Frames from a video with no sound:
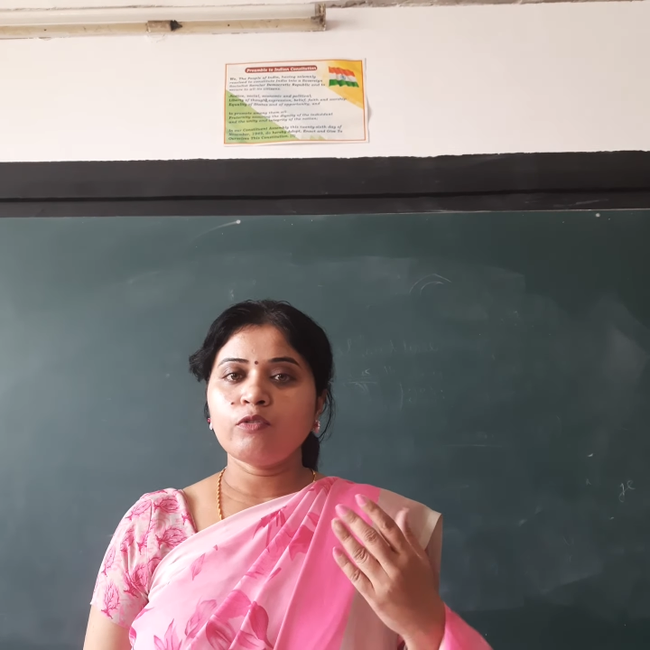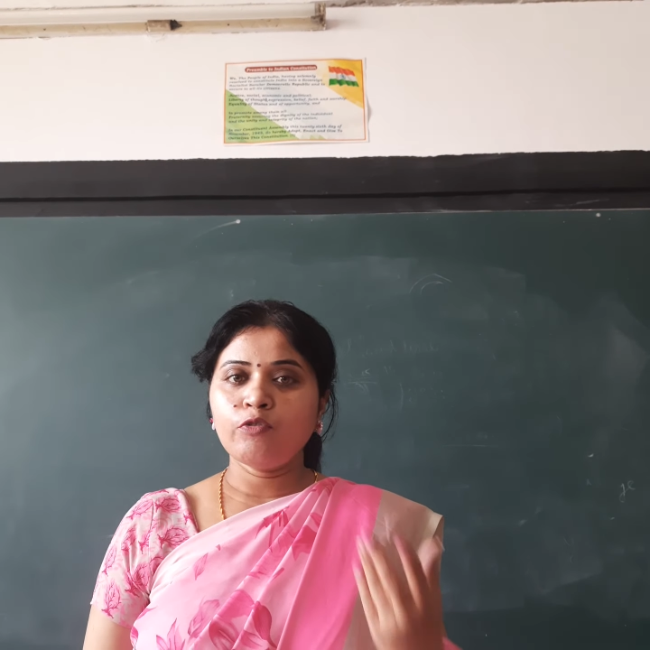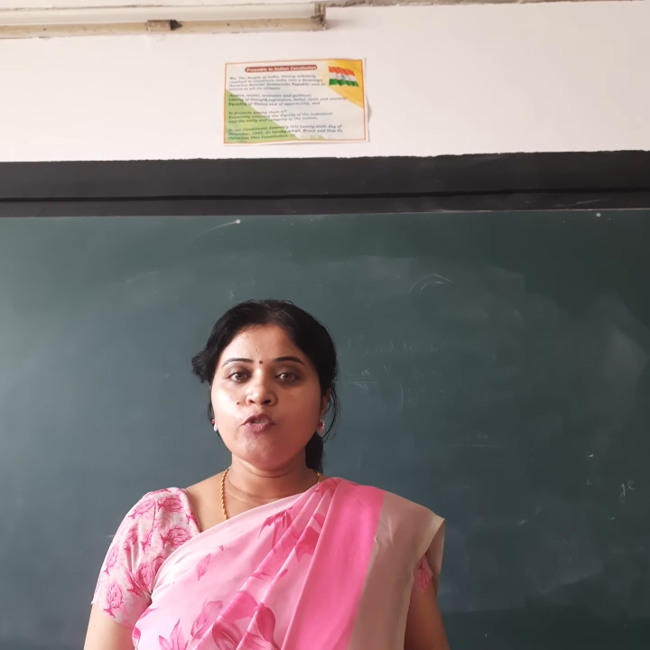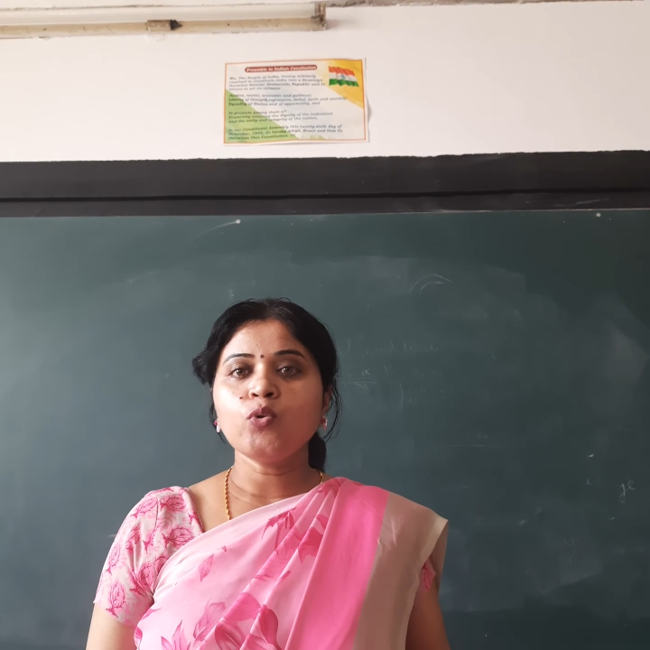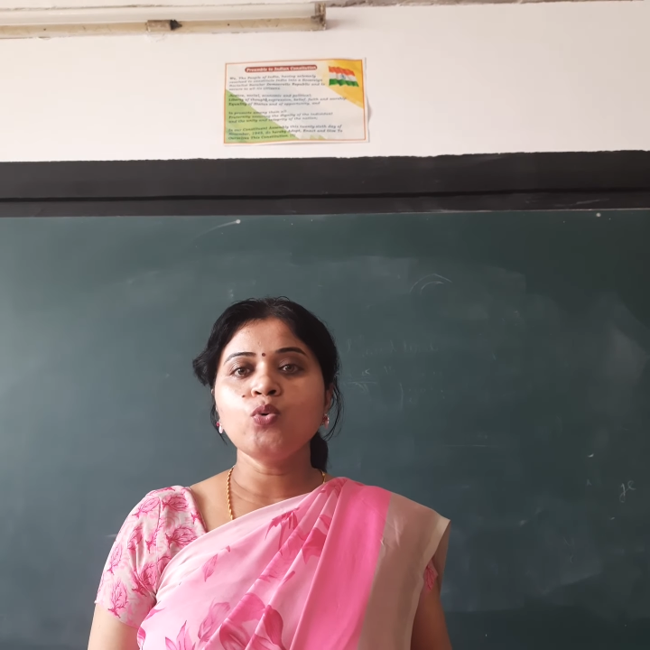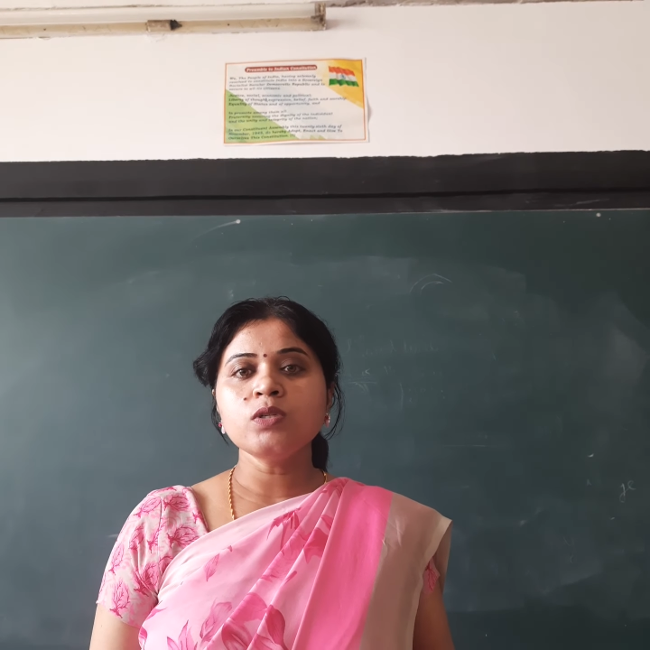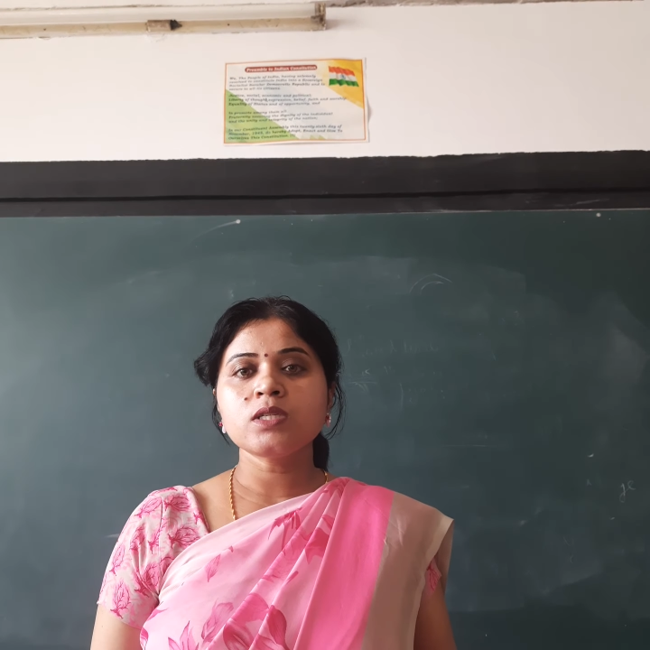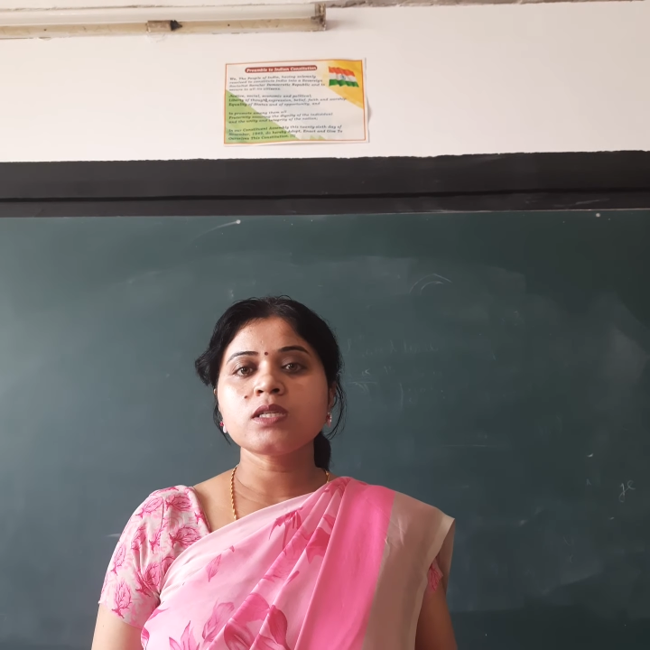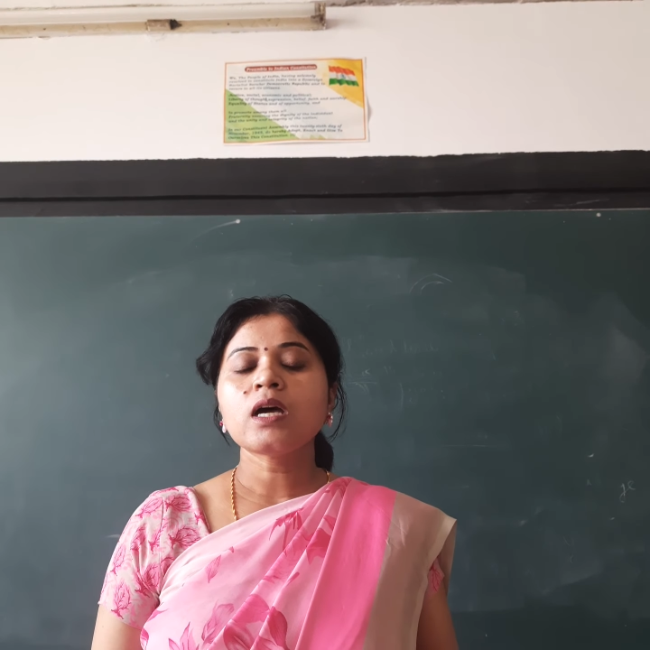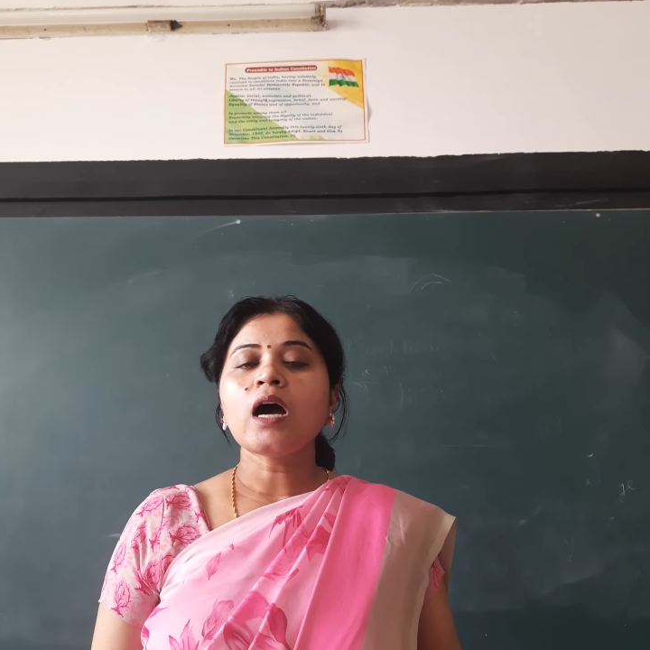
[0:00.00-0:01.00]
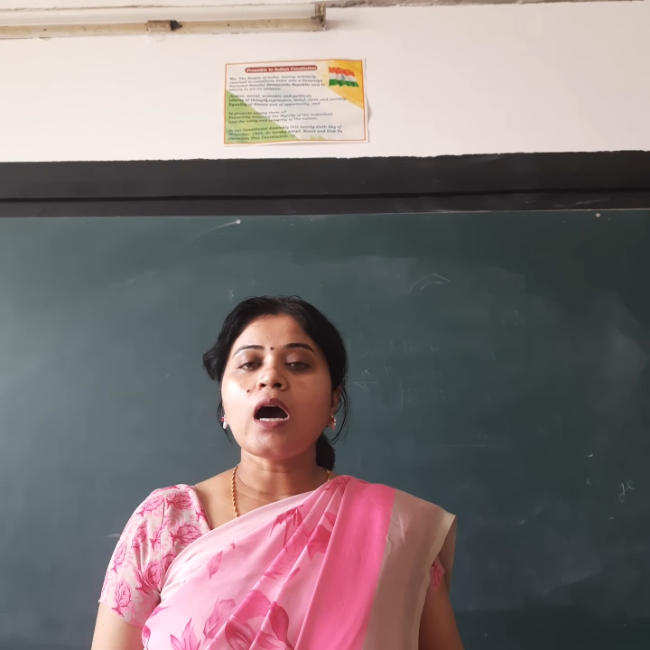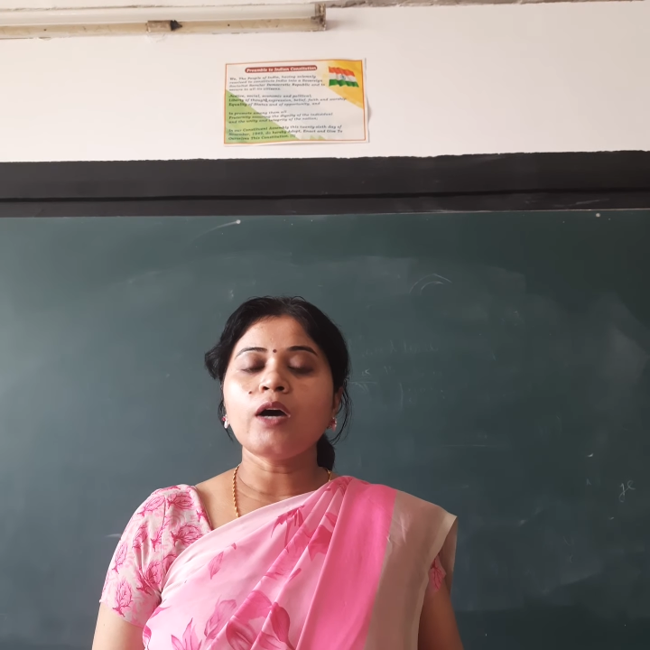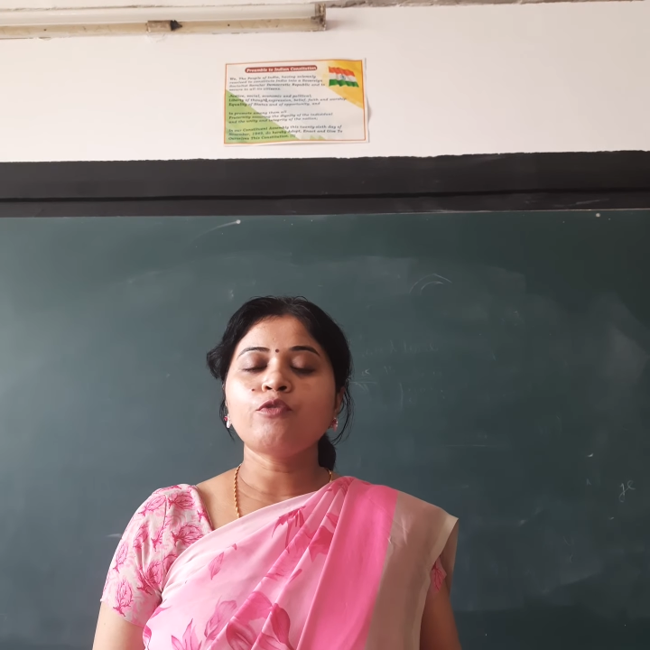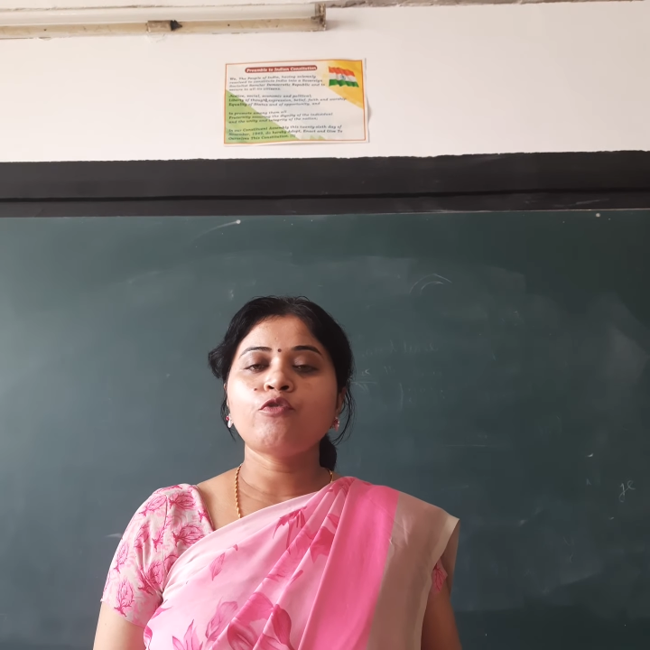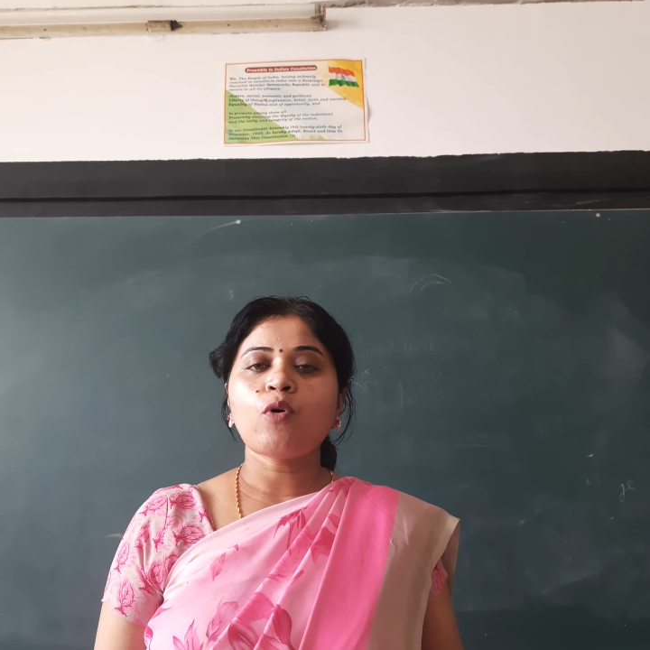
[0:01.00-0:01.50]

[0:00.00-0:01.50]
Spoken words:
fruits are